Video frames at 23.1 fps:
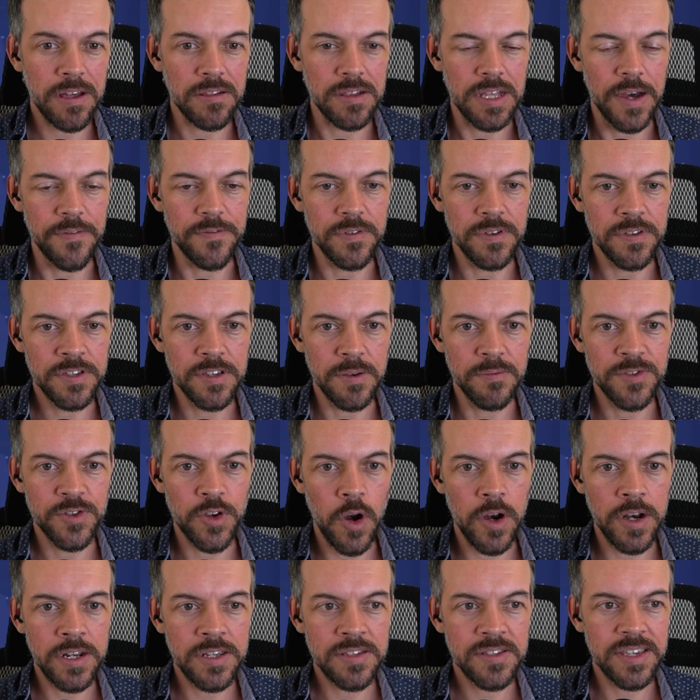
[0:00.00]
level, so I'm
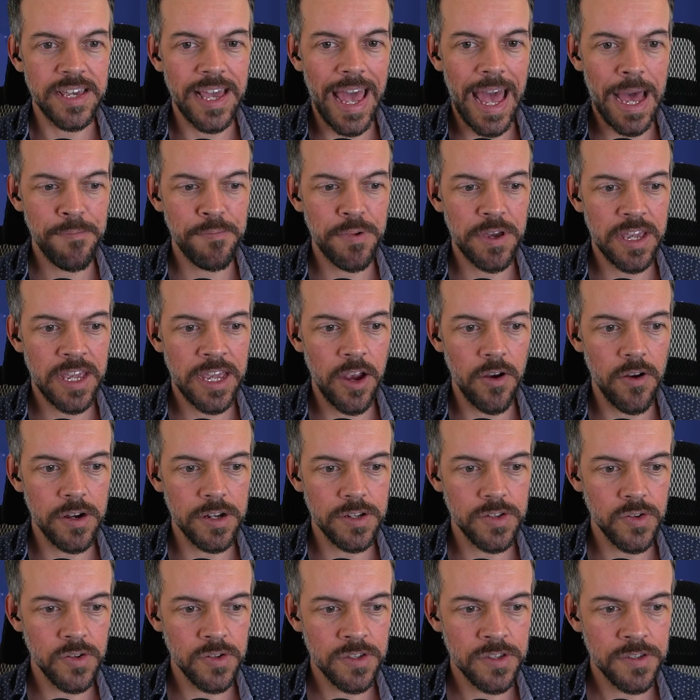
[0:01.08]
starting to see epic
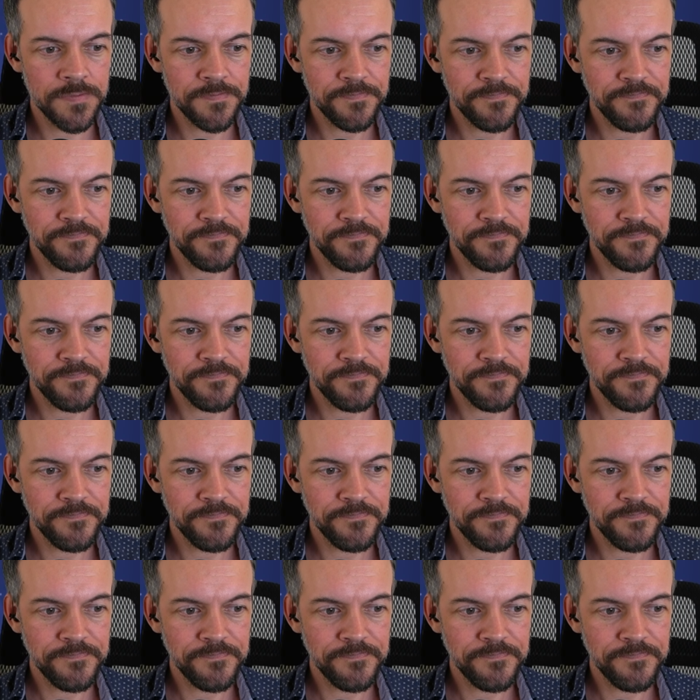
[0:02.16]
characters.